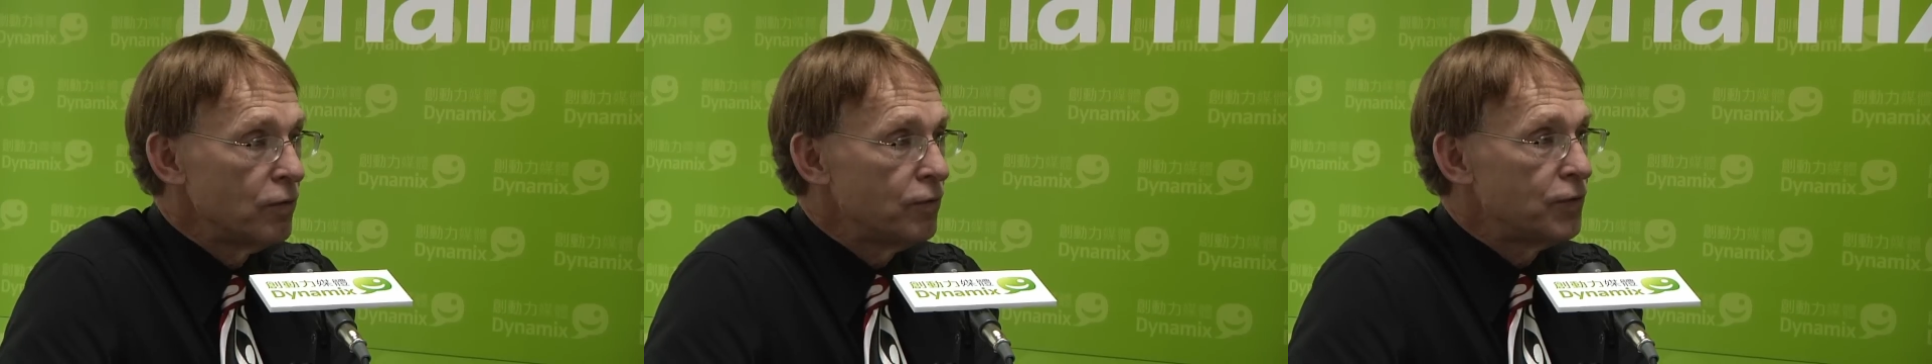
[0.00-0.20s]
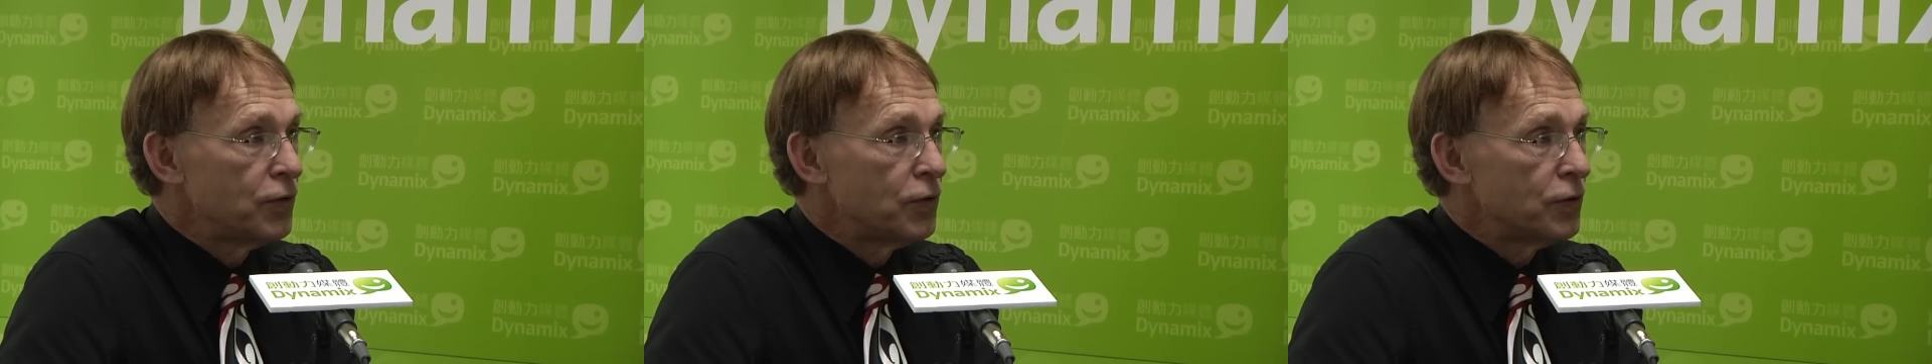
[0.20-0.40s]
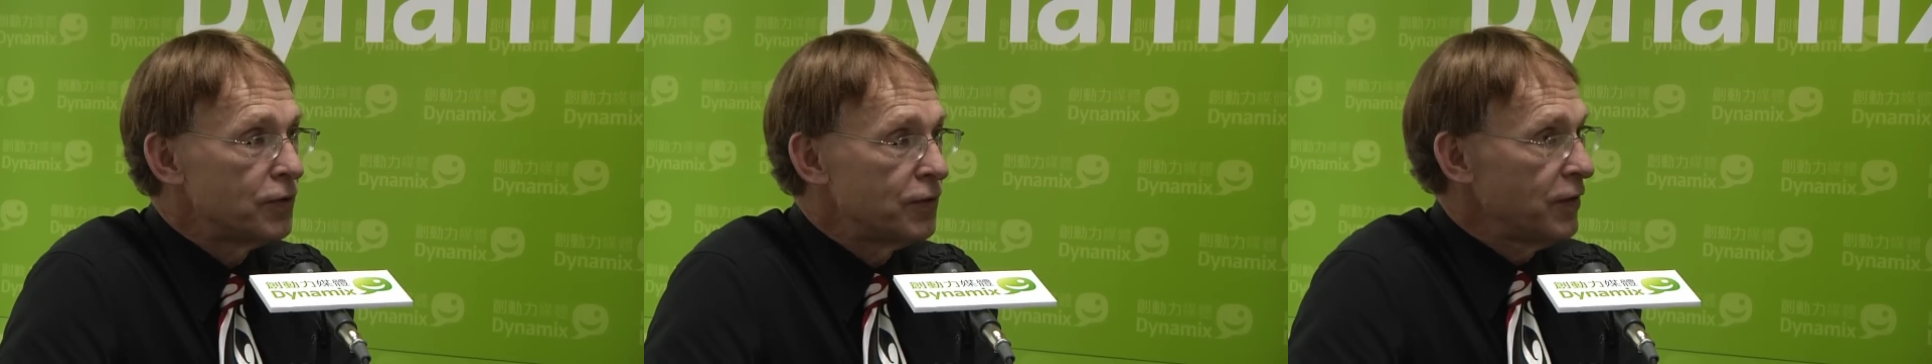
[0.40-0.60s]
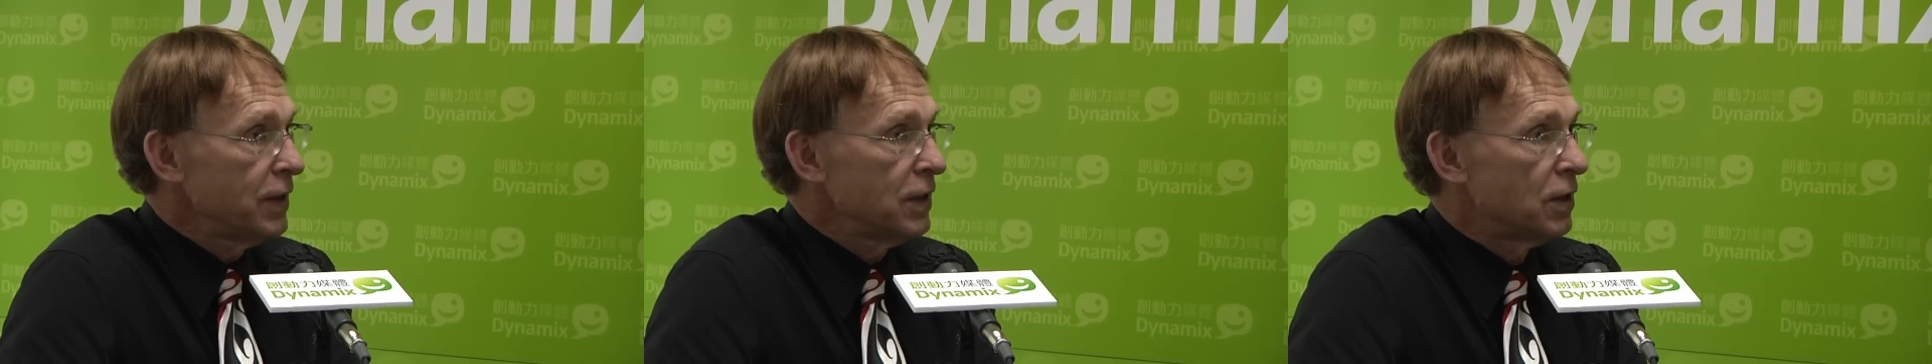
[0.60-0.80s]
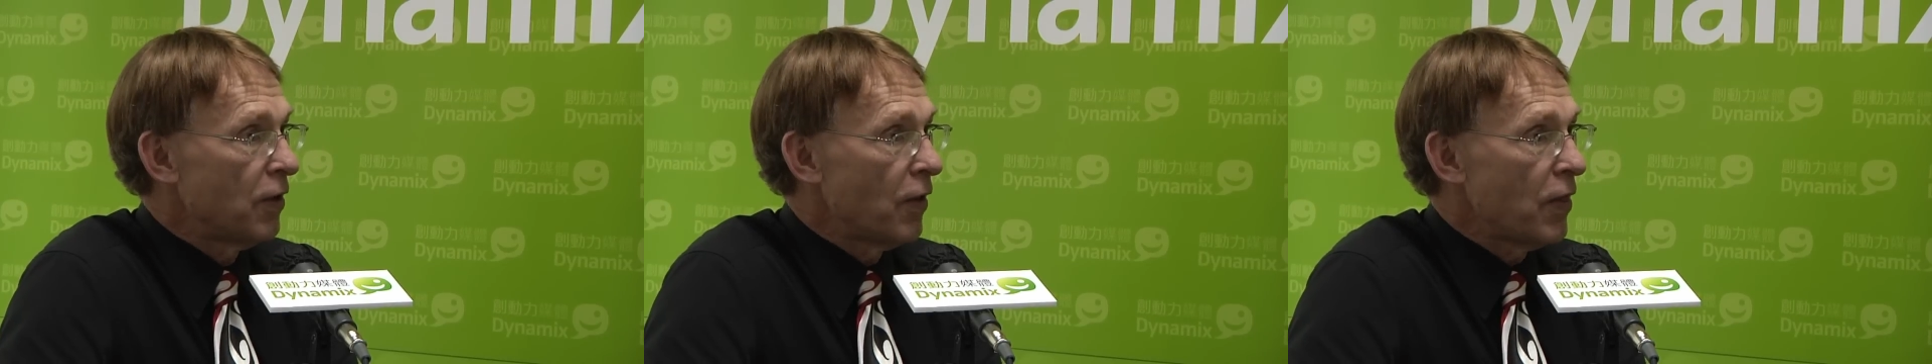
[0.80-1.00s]

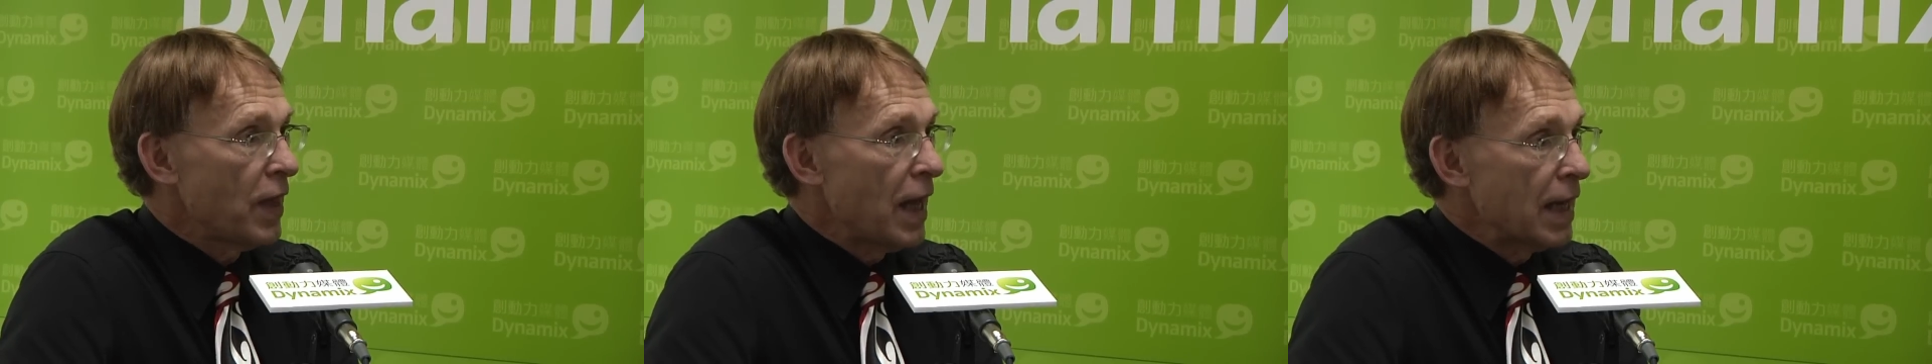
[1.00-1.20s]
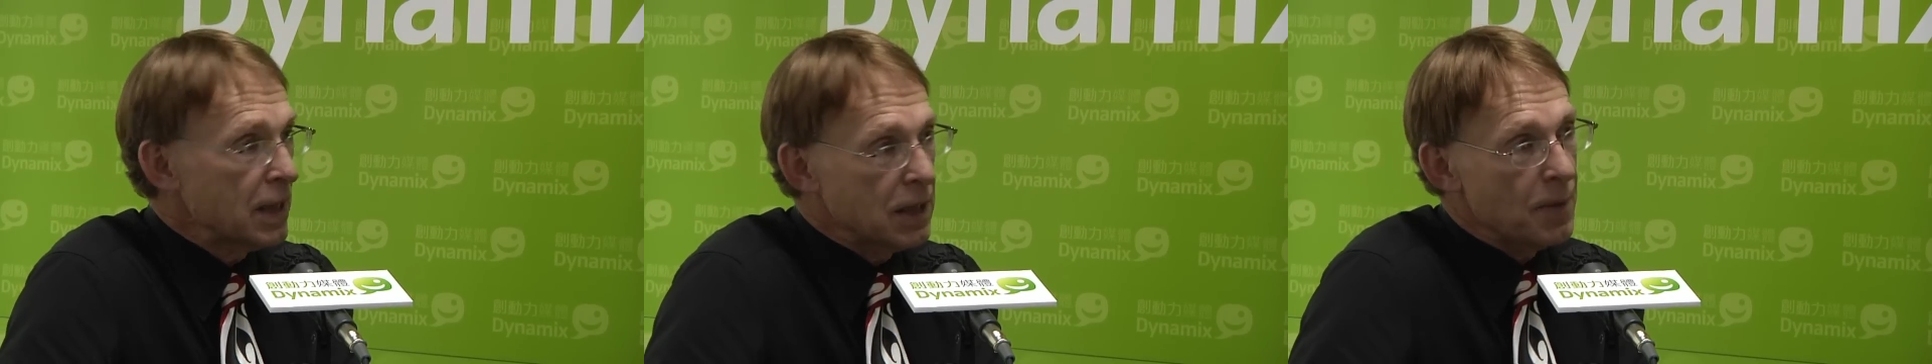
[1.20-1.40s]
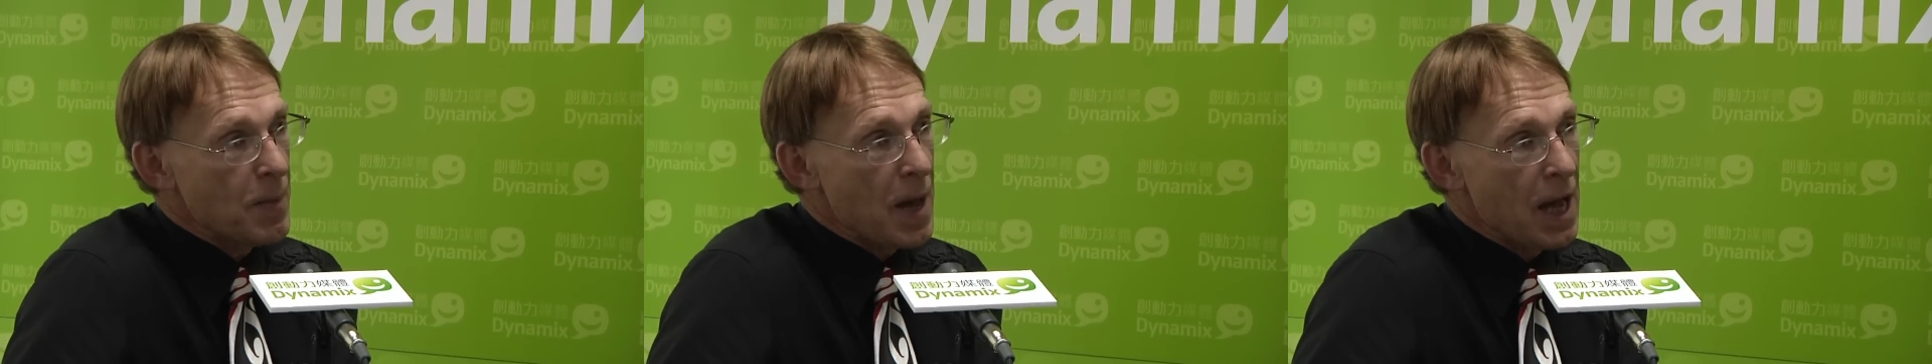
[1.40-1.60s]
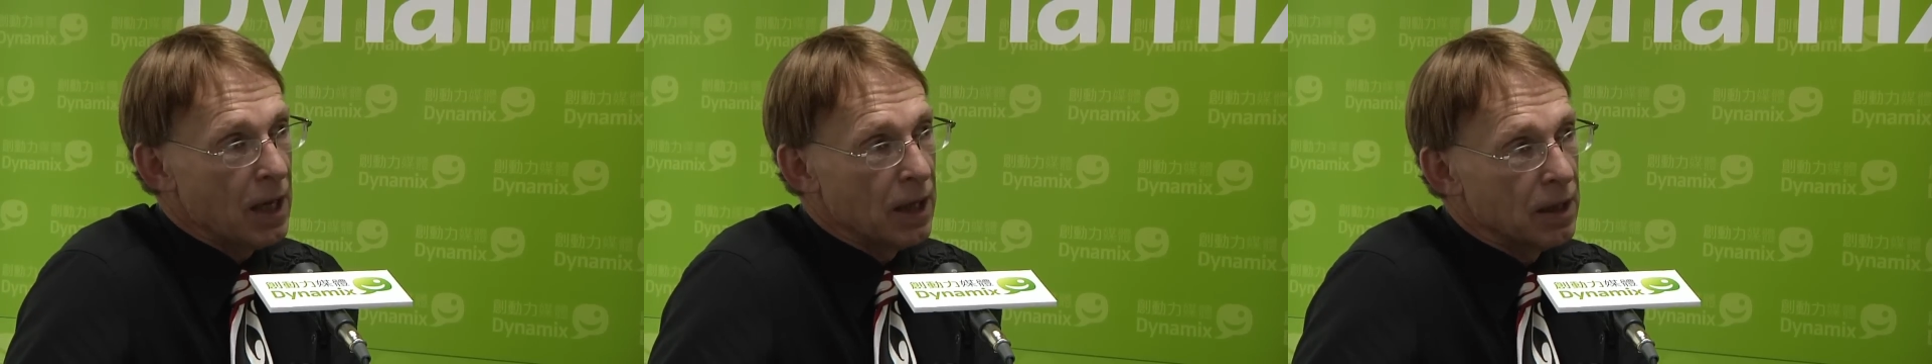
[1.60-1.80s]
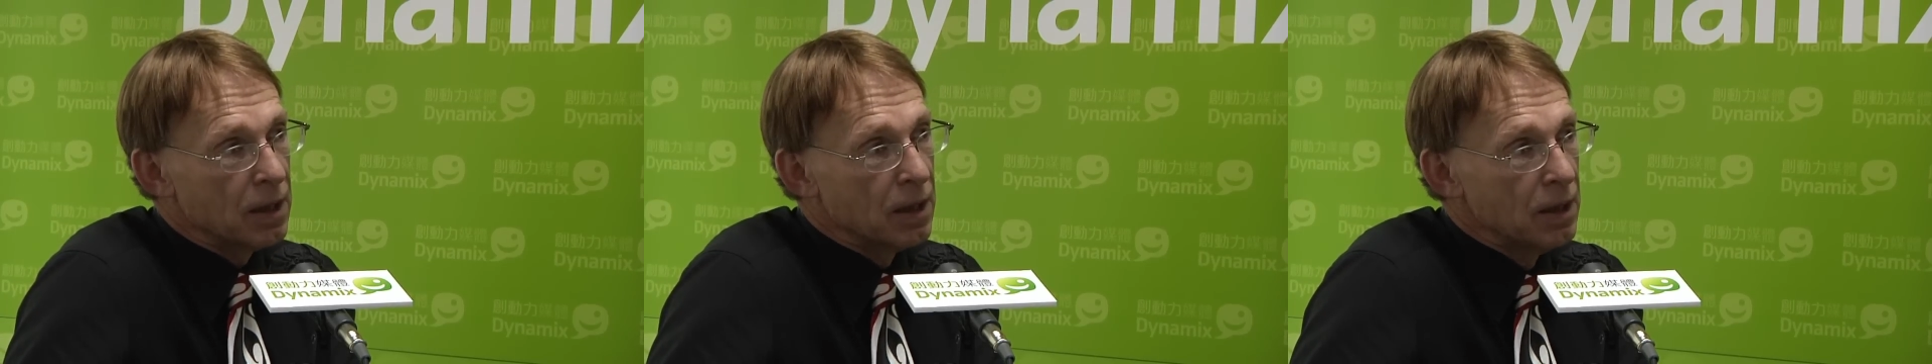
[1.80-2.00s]
fulfill that
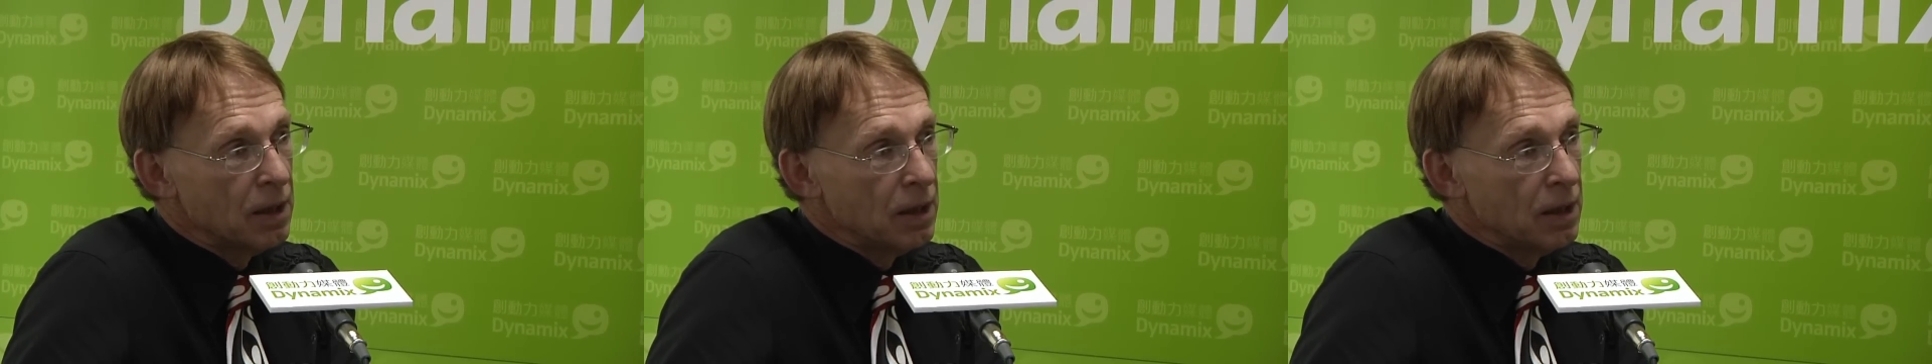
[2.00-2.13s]
command.